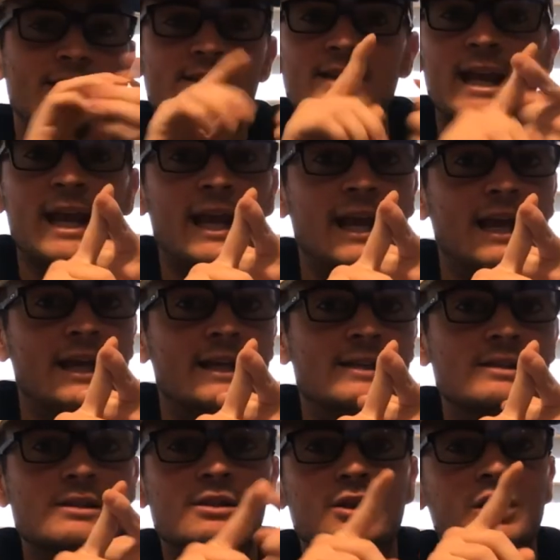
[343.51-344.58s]
in
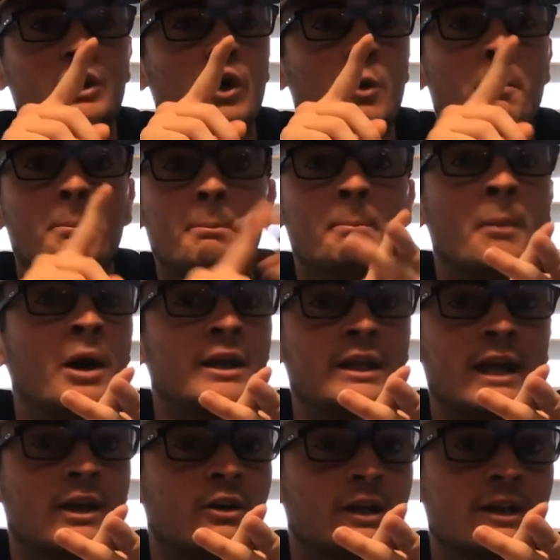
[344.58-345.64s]
sands, you know,
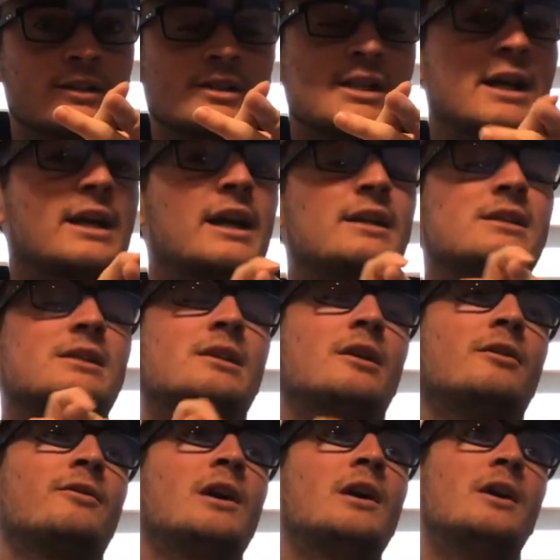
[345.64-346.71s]
muddy areas, that kind of
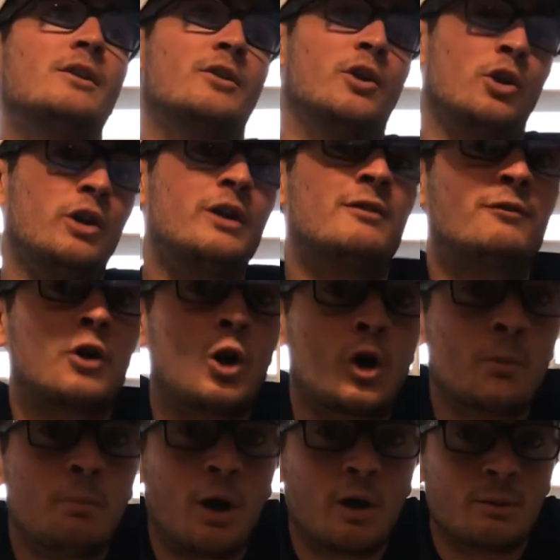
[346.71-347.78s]
stuff. They're looking for
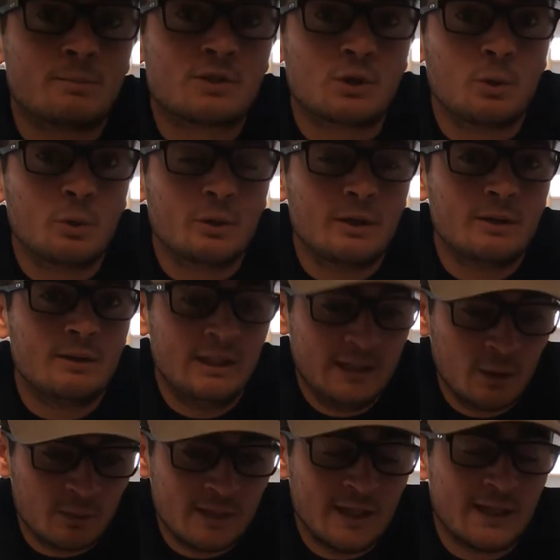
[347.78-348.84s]
hard bottom to really, you
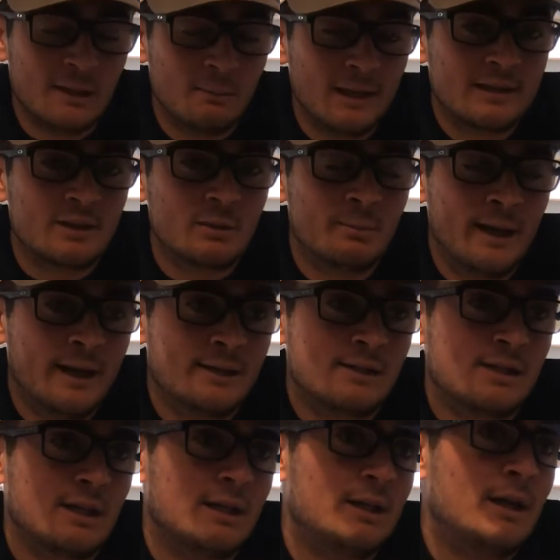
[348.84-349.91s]
know, dig and make their
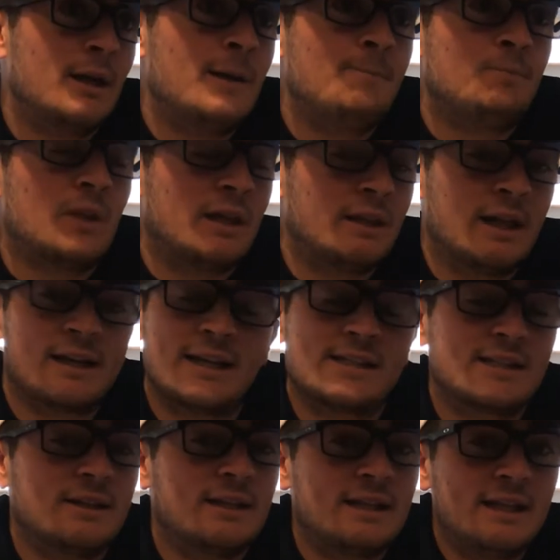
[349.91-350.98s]
beds. And like I
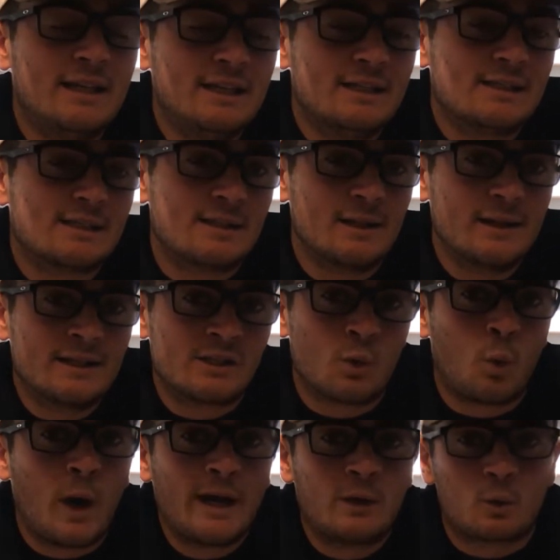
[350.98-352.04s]
said, the key is a
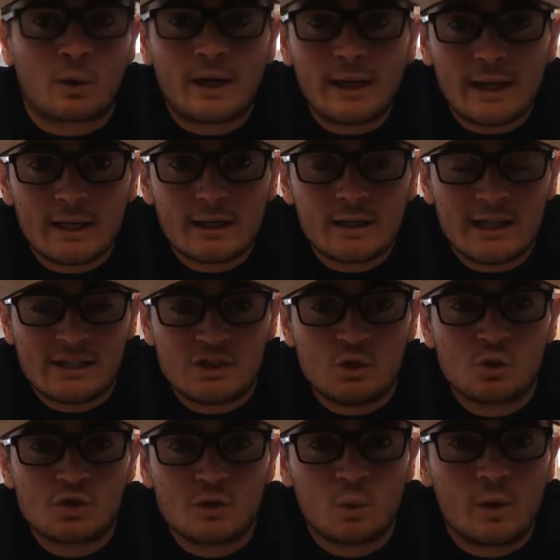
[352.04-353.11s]
white ring is
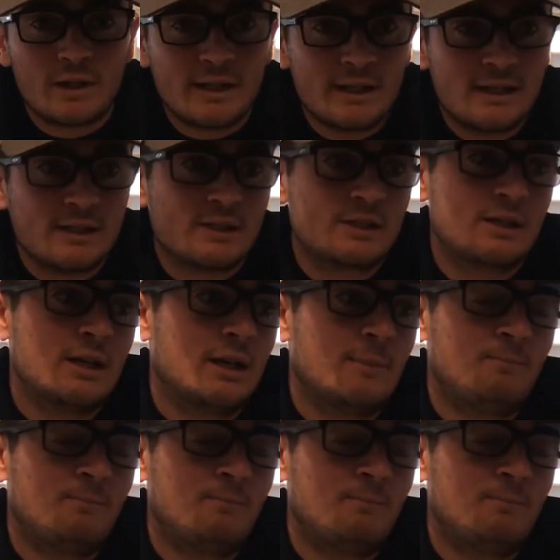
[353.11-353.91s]
usually what it is.